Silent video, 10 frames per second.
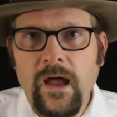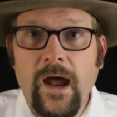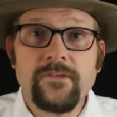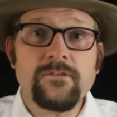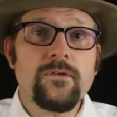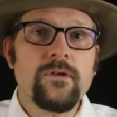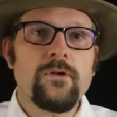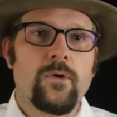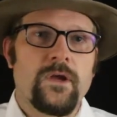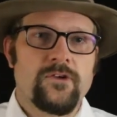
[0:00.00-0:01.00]
as to the
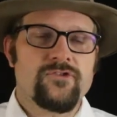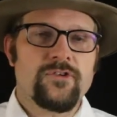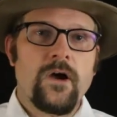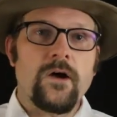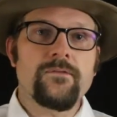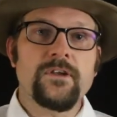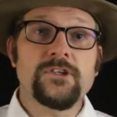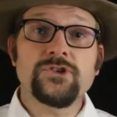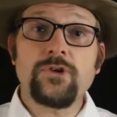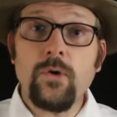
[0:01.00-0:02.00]
location of the
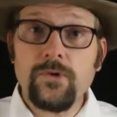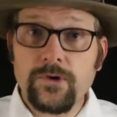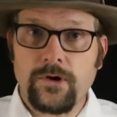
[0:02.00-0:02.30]
shoulder